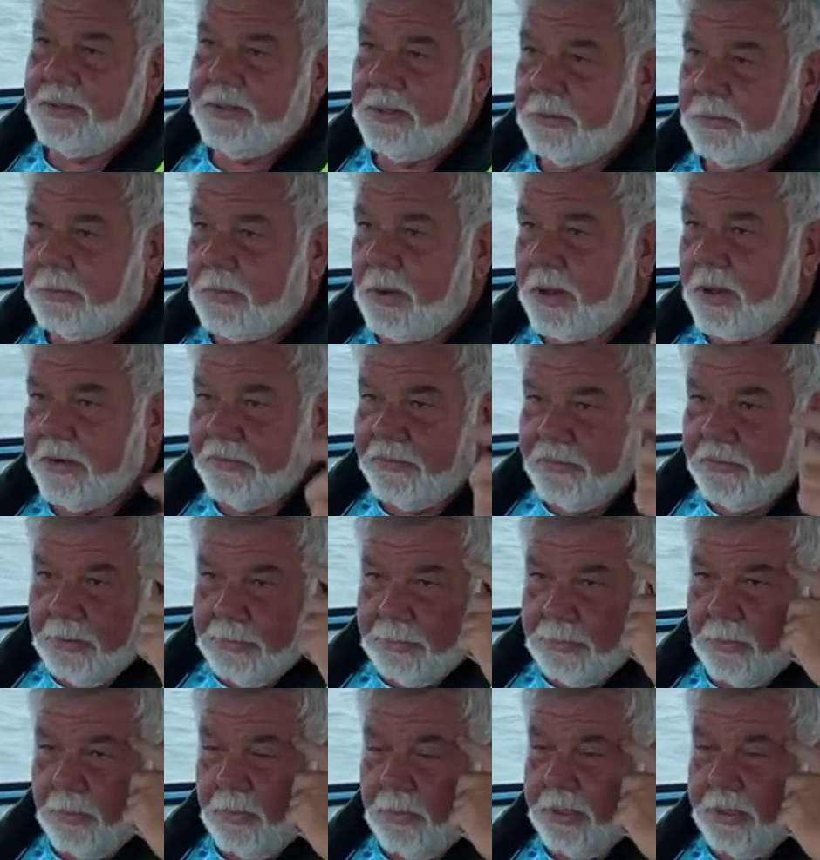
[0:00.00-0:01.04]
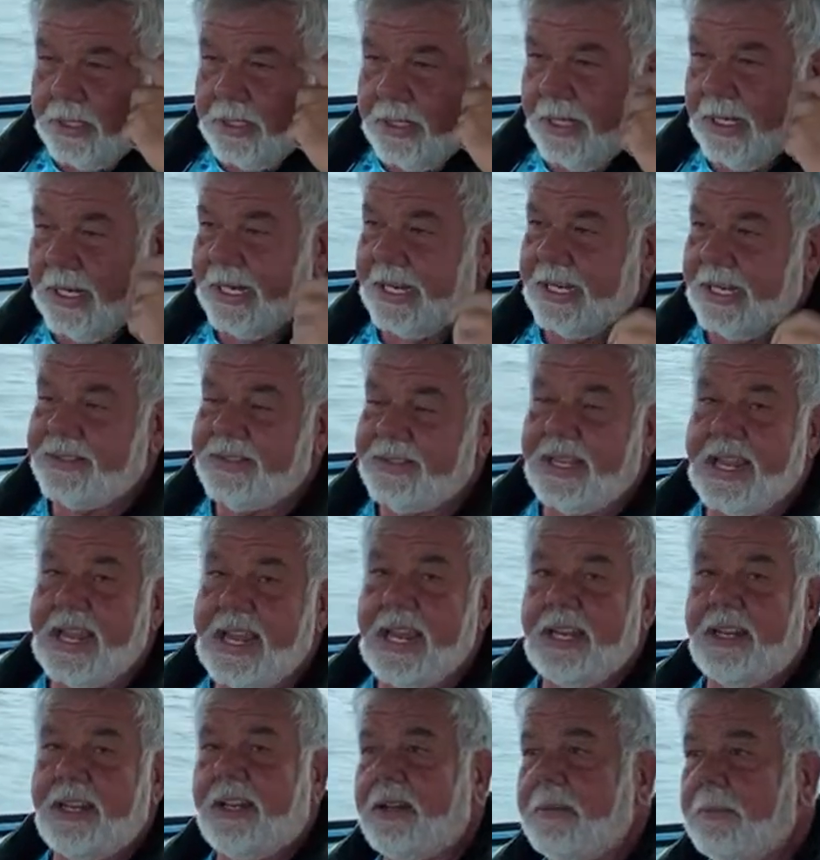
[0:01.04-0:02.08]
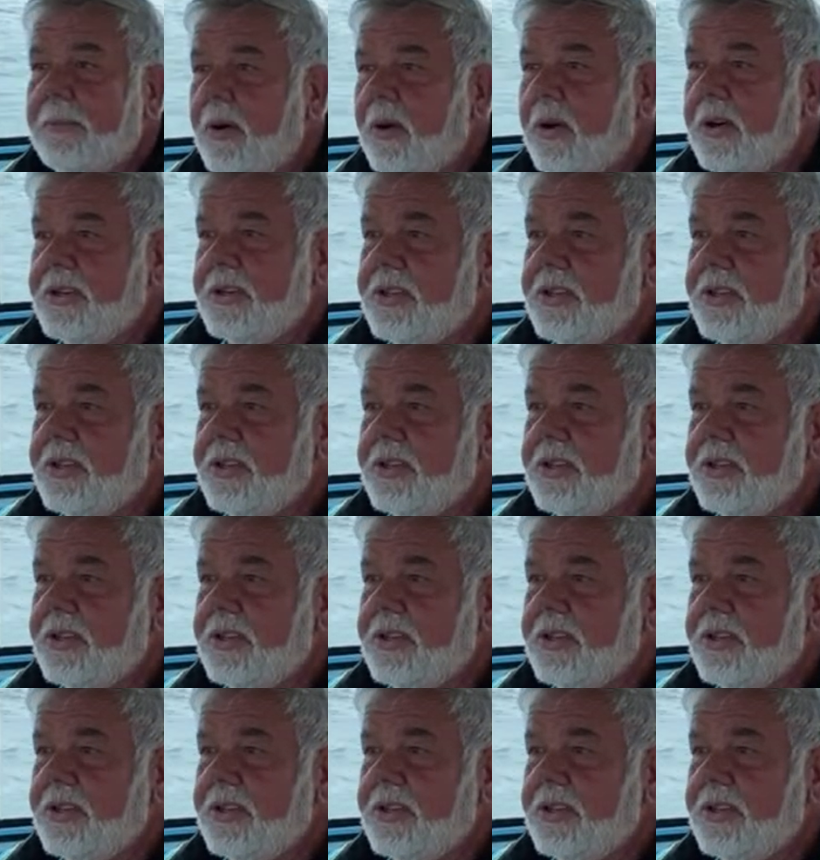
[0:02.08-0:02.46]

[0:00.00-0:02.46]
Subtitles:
their rendezvous point. And I guess they handed the barge